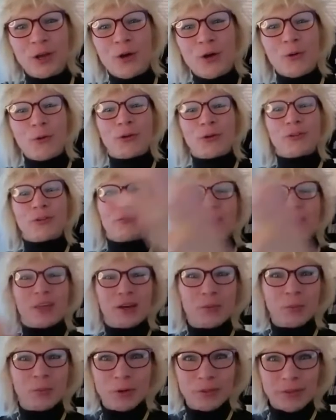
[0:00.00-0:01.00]
all of
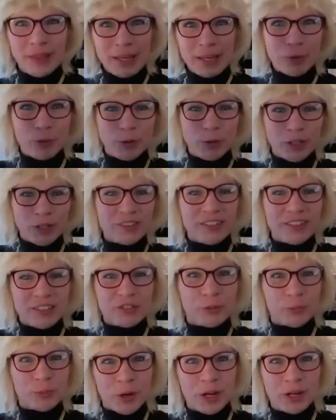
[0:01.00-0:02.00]
the what they call
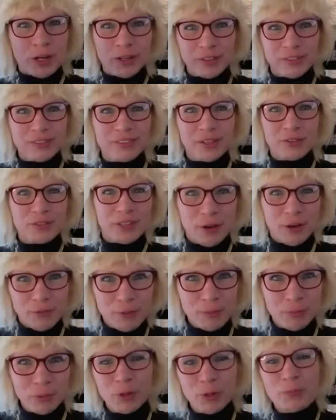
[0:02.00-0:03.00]
contingent workers, so
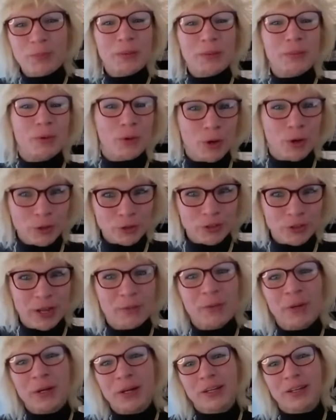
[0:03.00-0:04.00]
self-employed people, contract
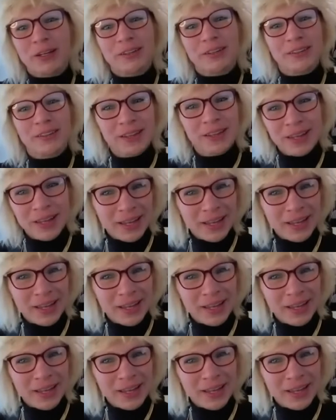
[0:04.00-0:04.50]
workers,